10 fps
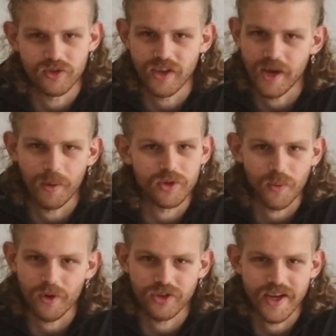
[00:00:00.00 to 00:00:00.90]
seeing what to
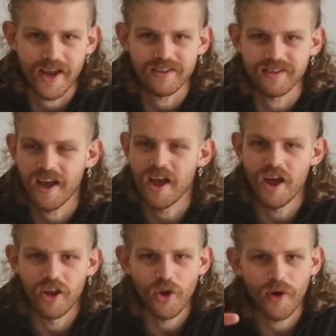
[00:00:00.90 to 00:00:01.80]
watch next,
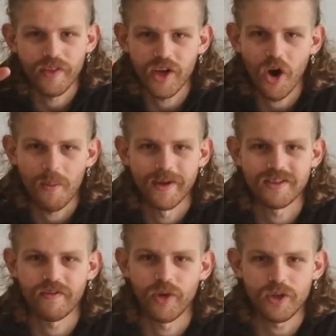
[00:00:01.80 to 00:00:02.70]
not in the
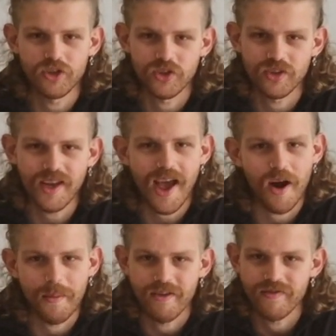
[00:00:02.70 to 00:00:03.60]
comments, if you can just stare
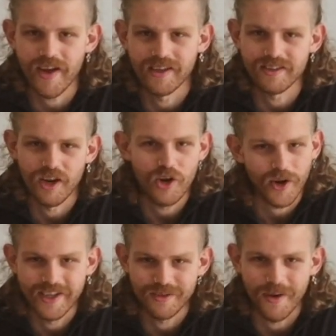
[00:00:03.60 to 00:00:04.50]
at my face,
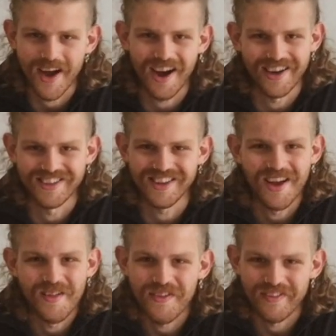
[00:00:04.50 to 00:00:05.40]
look into my eyes
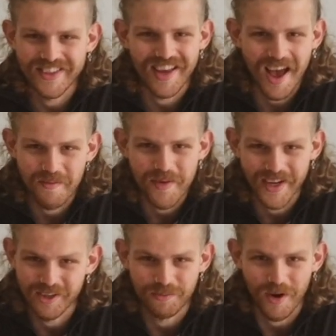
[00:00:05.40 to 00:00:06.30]
for 10
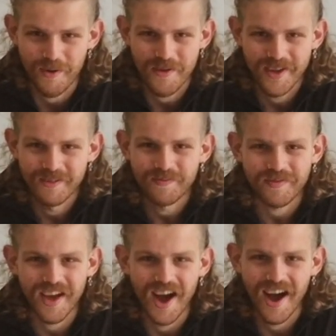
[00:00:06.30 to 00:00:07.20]
minutes, bro,
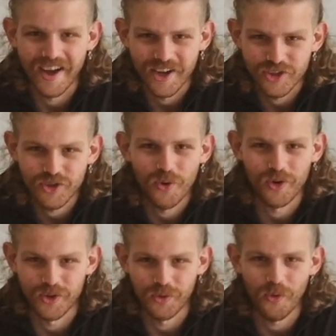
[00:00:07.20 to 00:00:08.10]
I assure
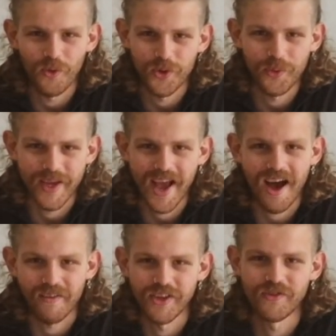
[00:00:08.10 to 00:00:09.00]
you, all you'll get
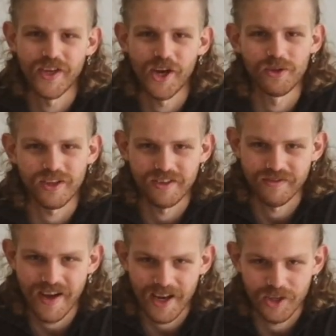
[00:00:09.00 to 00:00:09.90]
out of these videos is
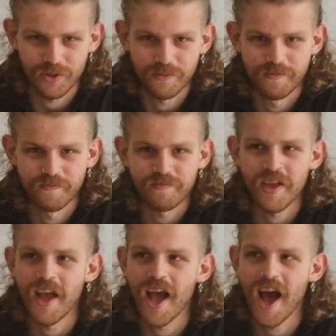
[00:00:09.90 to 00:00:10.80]
value.
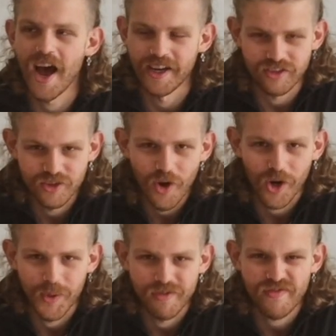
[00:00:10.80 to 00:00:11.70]
And it's not
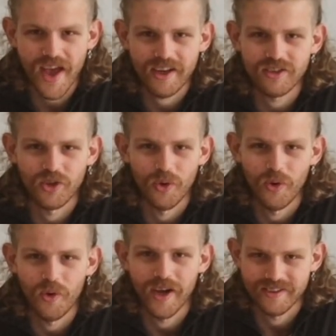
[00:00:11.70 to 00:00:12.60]
going to affect
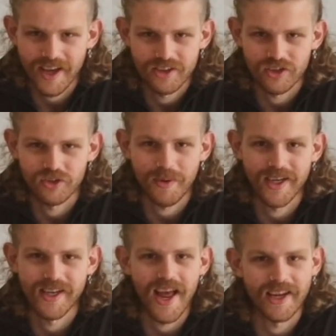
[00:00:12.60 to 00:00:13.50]
your attention
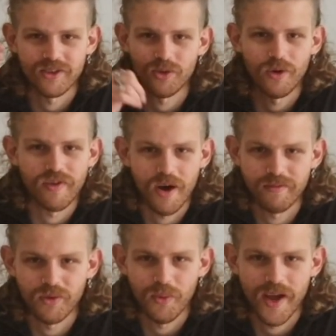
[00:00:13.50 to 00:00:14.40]
span in any sort of
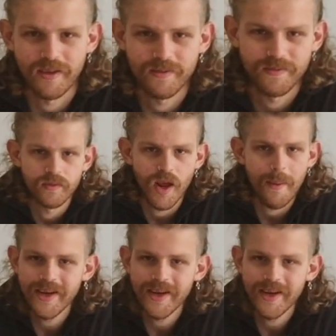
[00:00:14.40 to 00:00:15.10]
harmful way. I